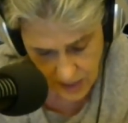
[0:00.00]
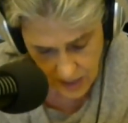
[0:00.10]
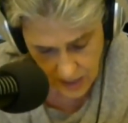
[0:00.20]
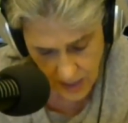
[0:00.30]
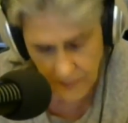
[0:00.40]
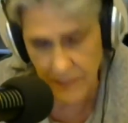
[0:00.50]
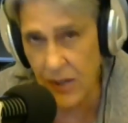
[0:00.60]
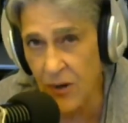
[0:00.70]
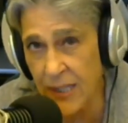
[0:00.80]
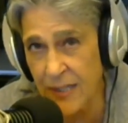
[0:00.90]

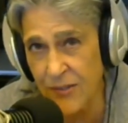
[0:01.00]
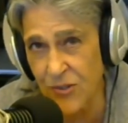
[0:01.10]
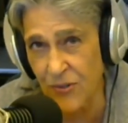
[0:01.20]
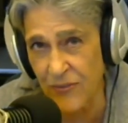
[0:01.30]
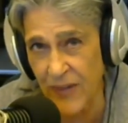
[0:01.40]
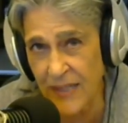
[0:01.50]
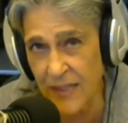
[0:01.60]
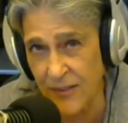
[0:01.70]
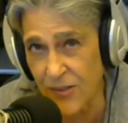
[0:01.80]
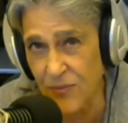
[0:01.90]
American
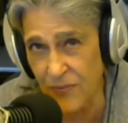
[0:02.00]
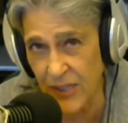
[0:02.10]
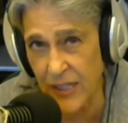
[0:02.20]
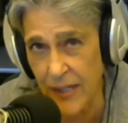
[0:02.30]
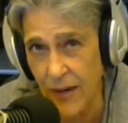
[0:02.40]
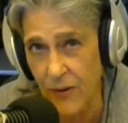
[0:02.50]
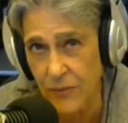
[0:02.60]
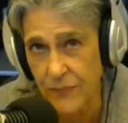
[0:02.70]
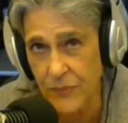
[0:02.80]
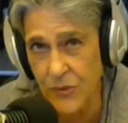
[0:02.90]
surveillance video
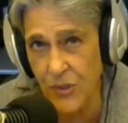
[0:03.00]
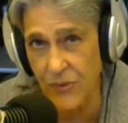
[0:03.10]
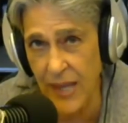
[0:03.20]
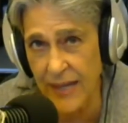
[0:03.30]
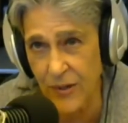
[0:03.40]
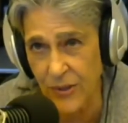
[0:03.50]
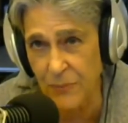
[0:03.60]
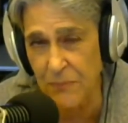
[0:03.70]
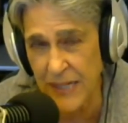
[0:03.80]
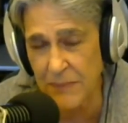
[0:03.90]
so they could
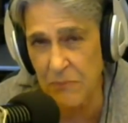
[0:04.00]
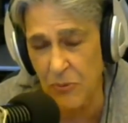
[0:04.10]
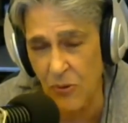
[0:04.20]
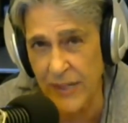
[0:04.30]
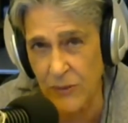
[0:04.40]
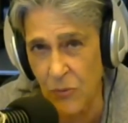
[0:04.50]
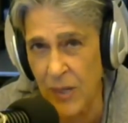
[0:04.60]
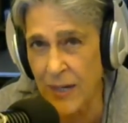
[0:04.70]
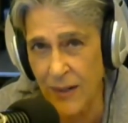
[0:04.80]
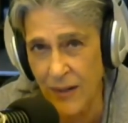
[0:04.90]
pinpoint
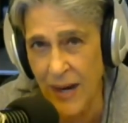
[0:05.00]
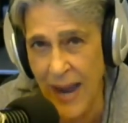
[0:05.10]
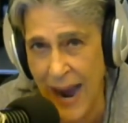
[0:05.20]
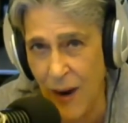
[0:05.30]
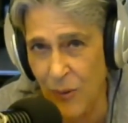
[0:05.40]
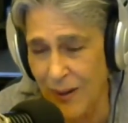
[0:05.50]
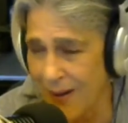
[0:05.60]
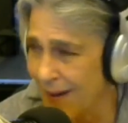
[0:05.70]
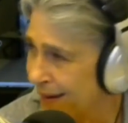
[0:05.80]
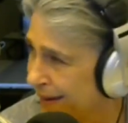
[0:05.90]
where our
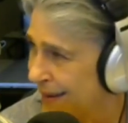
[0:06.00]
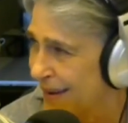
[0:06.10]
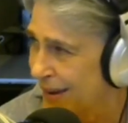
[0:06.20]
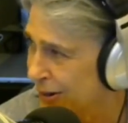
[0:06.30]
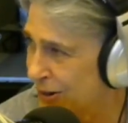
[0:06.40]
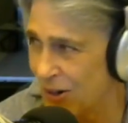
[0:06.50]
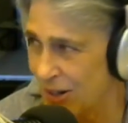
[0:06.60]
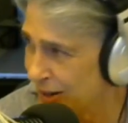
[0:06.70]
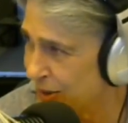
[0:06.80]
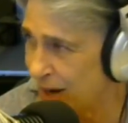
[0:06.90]

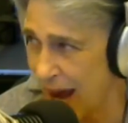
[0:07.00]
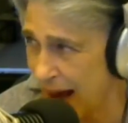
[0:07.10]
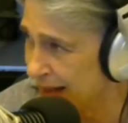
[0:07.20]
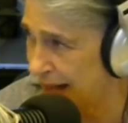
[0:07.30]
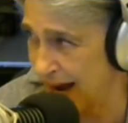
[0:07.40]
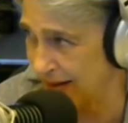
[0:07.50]
Kurdish allies